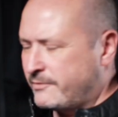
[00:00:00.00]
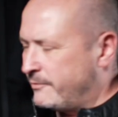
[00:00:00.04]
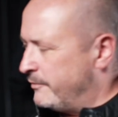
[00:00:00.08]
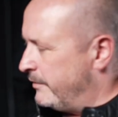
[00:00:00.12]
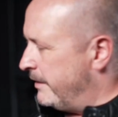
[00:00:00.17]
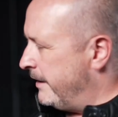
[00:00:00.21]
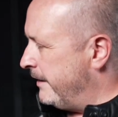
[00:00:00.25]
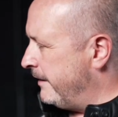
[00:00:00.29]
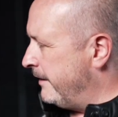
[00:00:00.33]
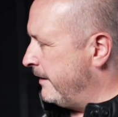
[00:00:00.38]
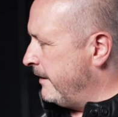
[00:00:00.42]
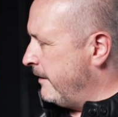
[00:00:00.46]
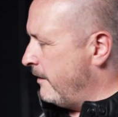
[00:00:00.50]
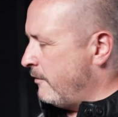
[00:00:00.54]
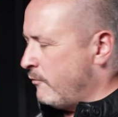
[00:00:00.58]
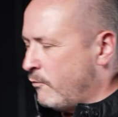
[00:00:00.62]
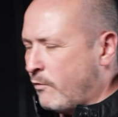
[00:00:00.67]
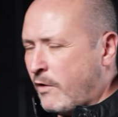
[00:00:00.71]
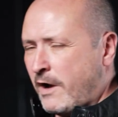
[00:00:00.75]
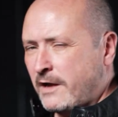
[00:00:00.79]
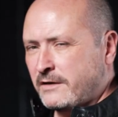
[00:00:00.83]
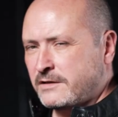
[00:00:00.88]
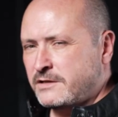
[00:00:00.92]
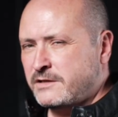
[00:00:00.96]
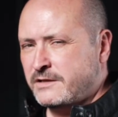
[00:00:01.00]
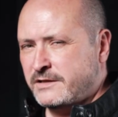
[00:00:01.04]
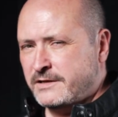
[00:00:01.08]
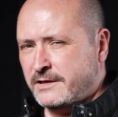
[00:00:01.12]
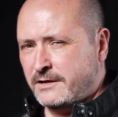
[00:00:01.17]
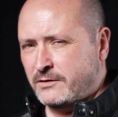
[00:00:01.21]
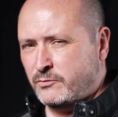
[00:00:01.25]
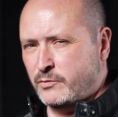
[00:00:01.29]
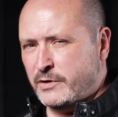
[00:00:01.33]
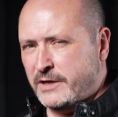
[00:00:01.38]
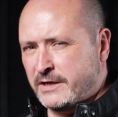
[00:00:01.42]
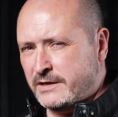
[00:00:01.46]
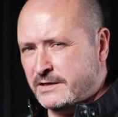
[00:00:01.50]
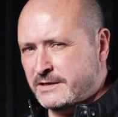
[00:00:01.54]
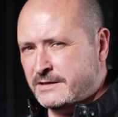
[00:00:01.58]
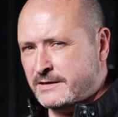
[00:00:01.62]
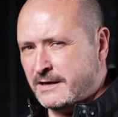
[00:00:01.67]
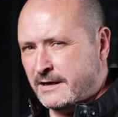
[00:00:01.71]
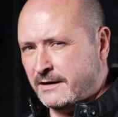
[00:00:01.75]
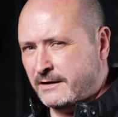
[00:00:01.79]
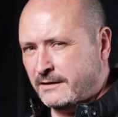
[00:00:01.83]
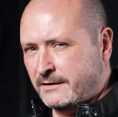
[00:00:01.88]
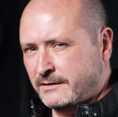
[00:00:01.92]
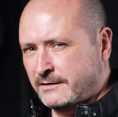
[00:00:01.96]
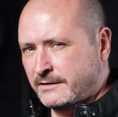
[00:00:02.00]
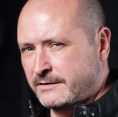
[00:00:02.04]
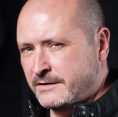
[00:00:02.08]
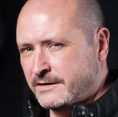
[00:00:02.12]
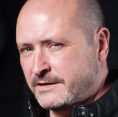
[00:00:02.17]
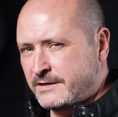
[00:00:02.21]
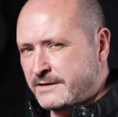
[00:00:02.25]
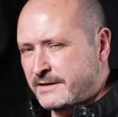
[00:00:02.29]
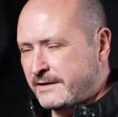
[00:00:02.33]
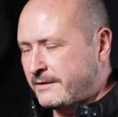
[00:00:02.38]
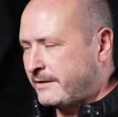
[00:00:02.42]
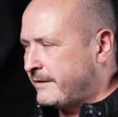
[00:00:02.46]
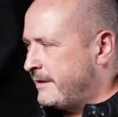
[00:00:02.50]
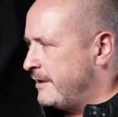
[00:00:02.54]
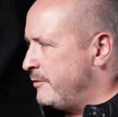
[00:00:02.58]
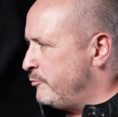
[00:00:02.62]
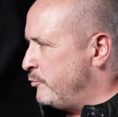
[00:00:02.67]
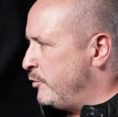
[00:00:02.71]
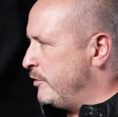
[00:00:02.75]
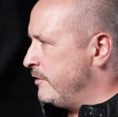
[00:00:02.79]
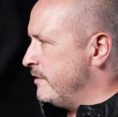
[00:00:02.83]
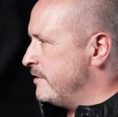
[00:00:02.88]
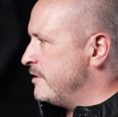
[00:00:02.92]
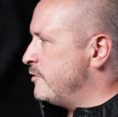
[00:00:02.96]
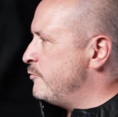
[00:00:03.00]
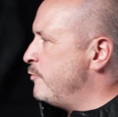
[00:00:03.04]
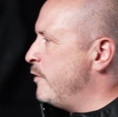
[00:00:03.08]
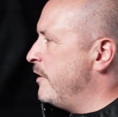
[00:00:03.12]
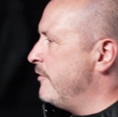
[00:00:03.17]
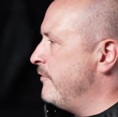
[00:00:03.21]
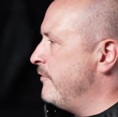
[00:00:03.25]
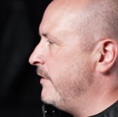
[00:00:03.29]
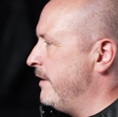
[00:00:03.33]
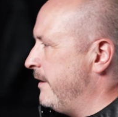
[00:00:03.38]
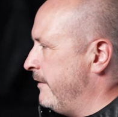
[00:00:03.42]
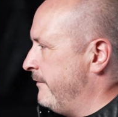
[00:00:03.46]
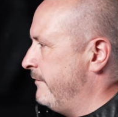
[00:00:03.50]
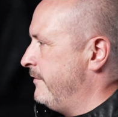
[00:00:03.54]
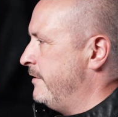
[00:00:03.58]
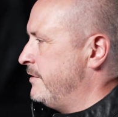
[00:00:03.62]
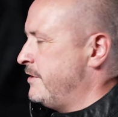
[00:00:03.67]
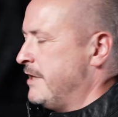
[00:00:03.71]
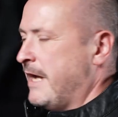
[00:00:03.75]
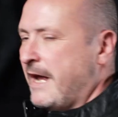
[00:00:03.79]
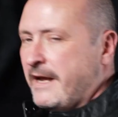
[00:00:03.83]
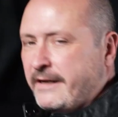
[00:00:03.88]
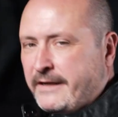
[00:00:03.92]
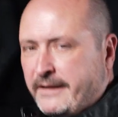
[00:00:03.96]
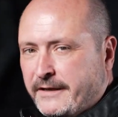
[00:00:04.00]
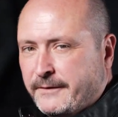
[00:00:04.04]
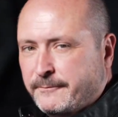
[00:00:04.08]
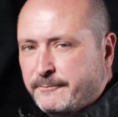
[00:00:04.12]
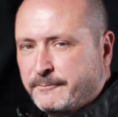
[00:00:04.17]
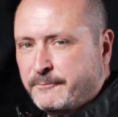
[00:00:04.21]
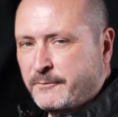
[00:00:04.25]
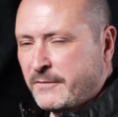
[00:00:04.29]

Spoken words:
to it, whilst still being subtle and still keeping the spirit of the jacket.